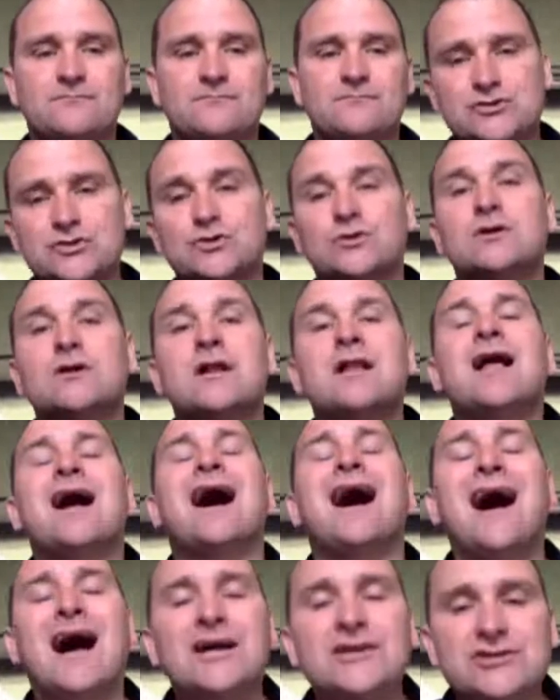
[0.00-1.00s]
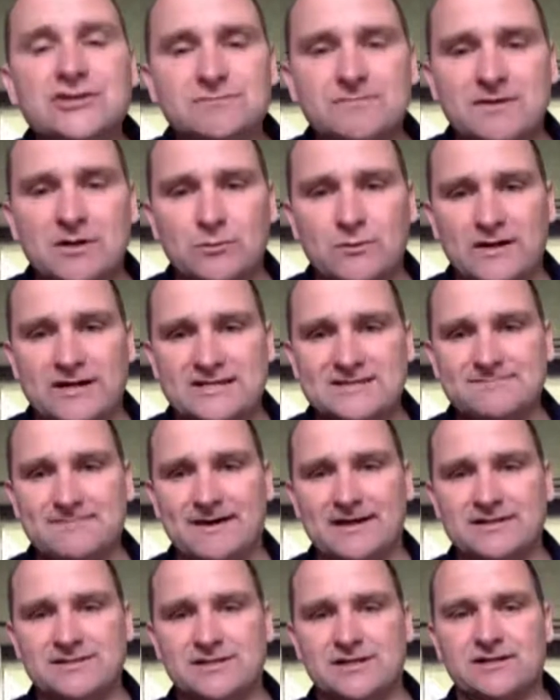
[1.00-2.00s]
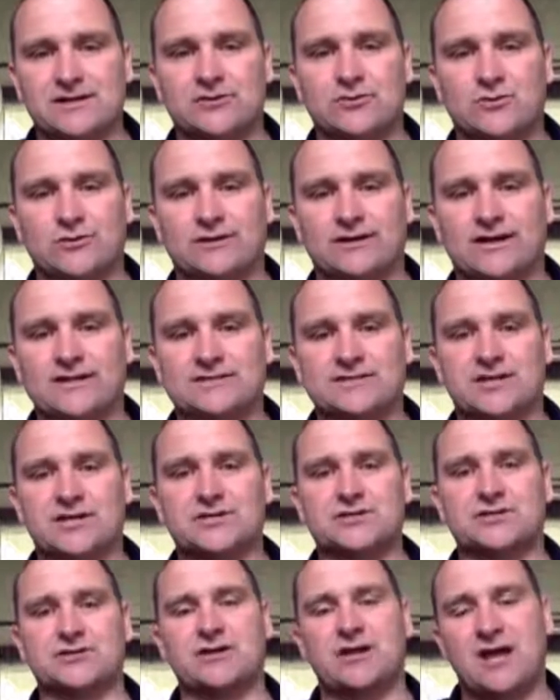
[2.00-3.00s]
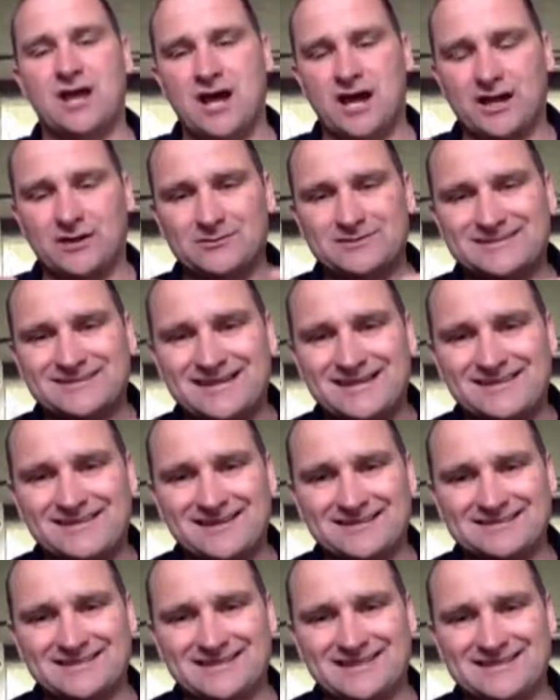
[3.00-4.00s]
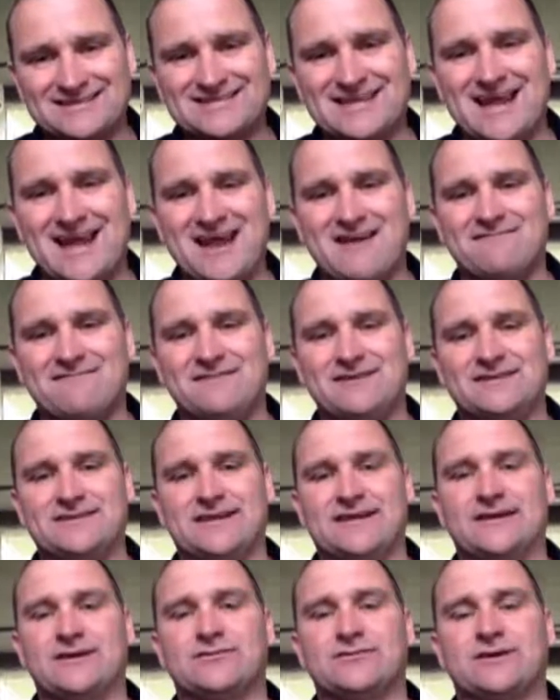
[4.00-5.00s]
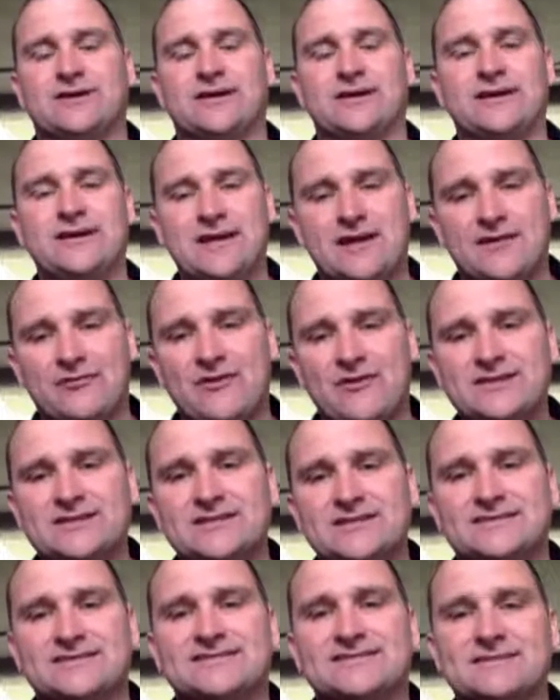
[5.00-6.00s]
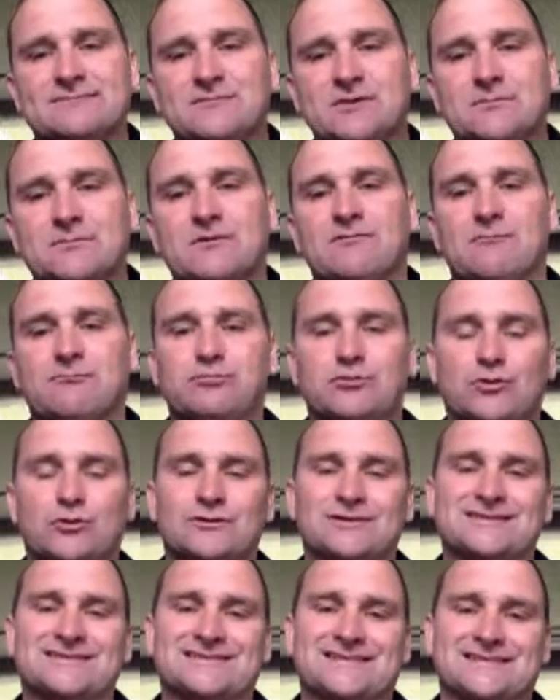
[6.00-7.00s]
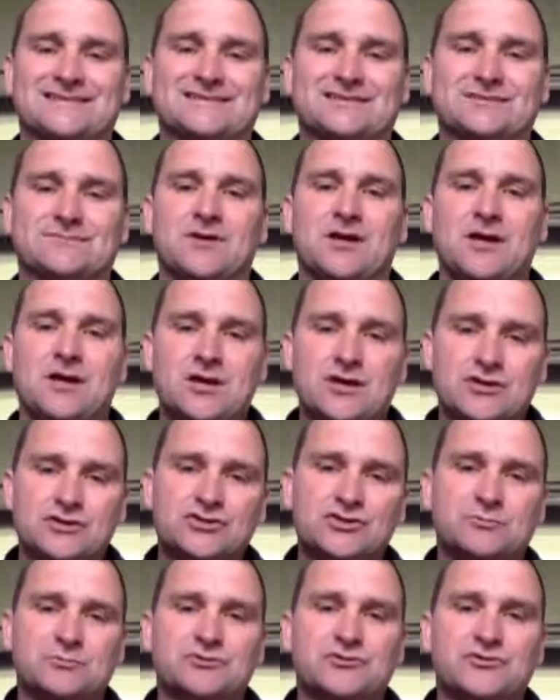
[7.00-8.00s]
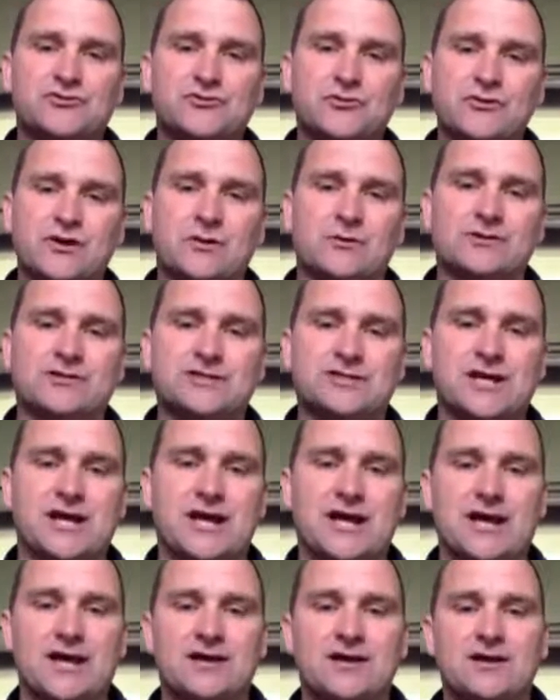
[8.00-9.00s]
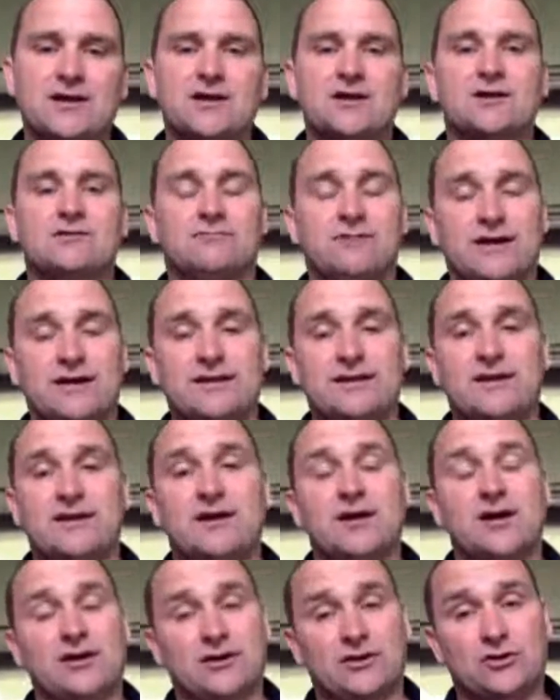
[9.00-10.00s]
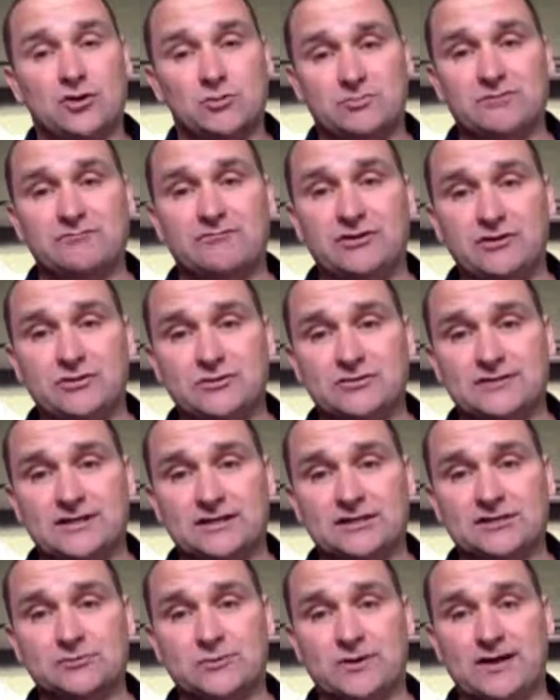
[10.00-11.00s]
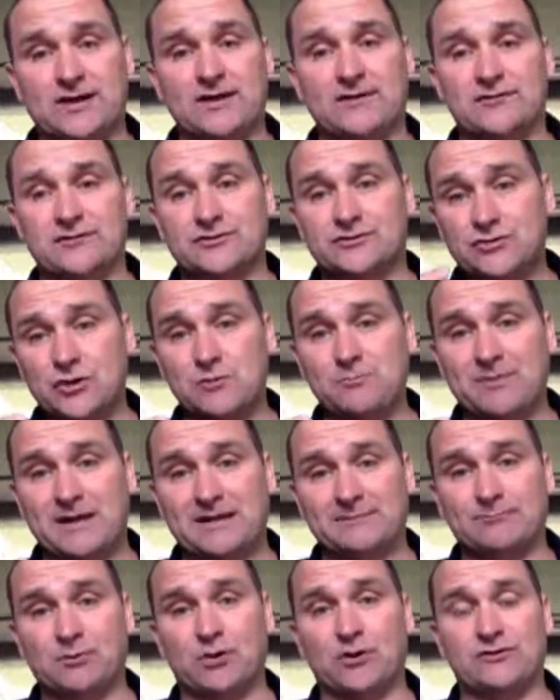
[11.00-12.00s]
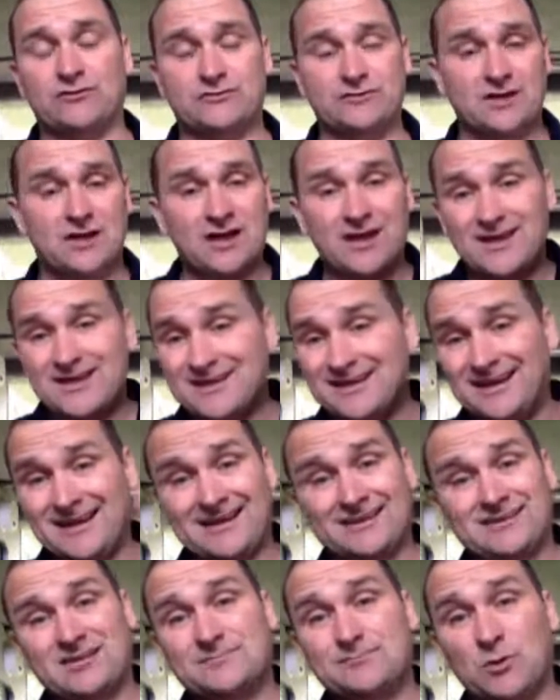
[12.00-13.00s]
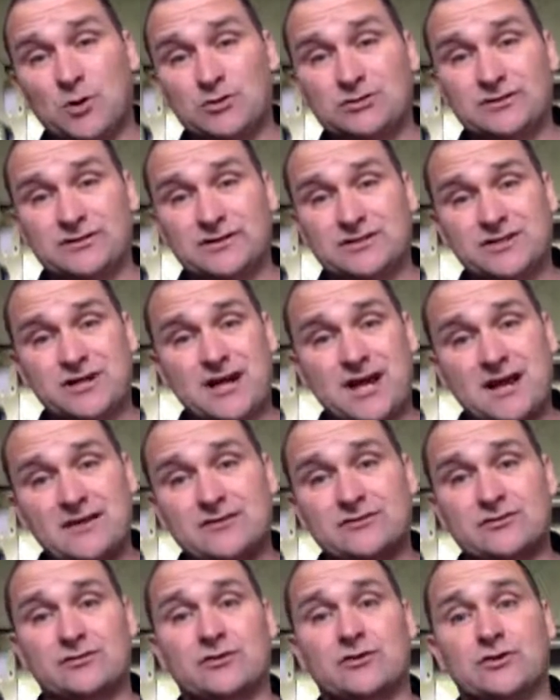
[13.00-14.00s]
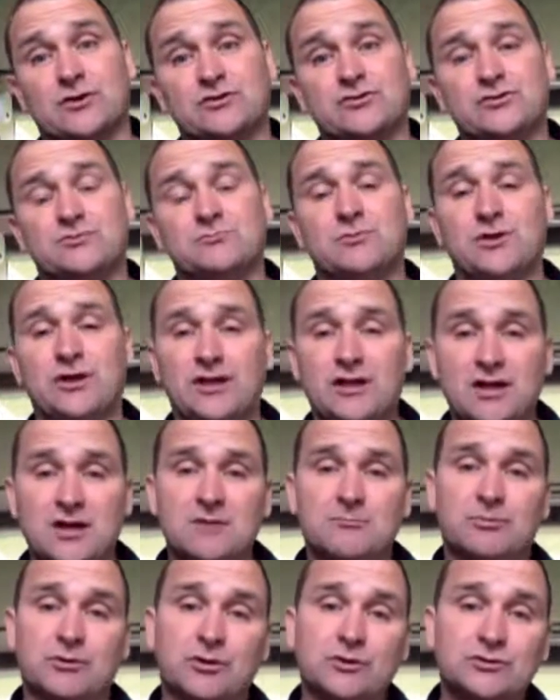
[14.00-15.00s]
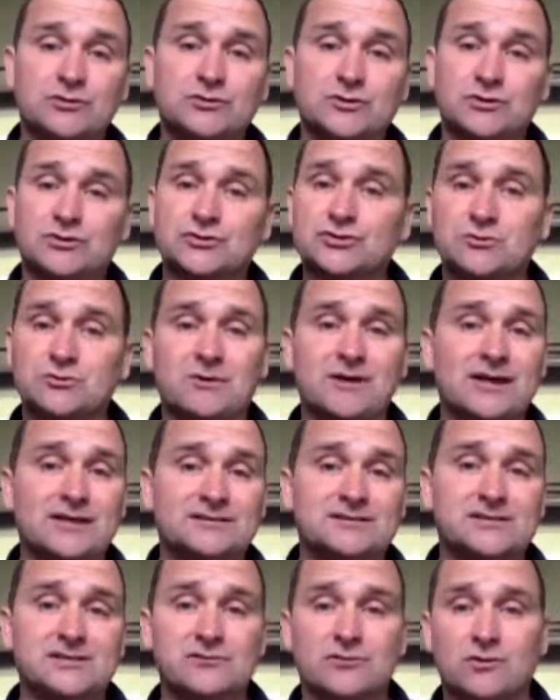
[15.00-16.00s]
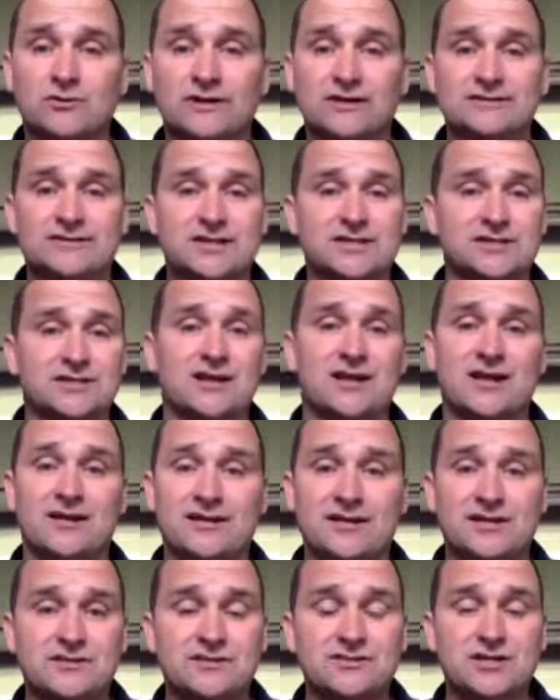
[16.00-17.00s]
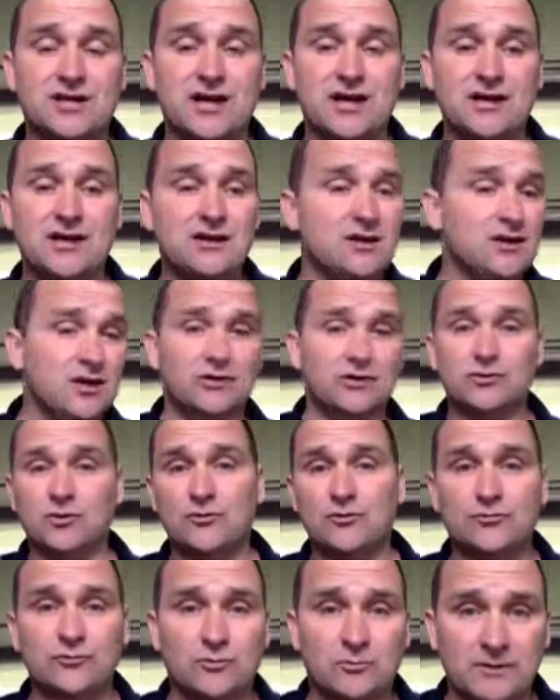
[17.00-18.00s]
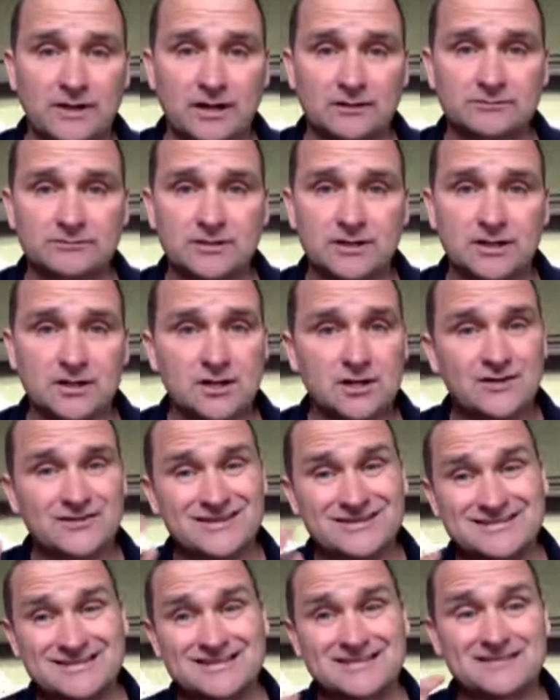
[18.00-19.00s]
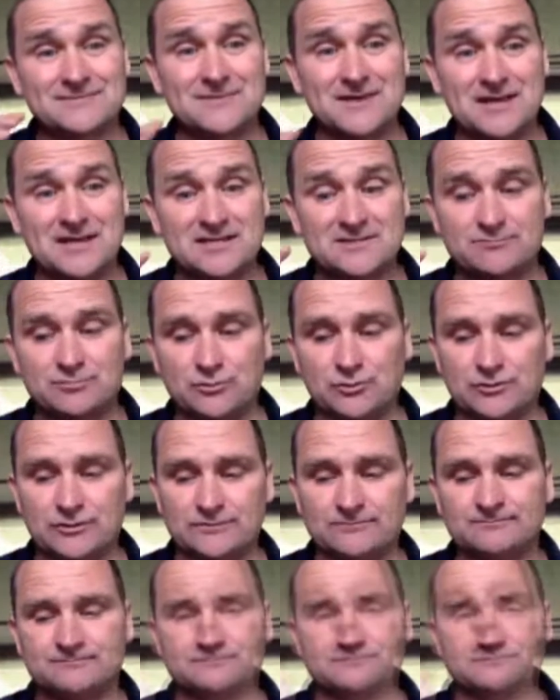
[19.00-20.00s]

So I used to be a waste manager in an organization, and I would say things like this every day. Okay, this is a symptom of a broken system. Someone's thrown out a chair, right, and it could be reused elsewhere. There's 2 pinpoints. You need to dispose of the chair. That's going to cost you money, but also someone else in your organization needs a chair, and you're throwing one out. The system is broken.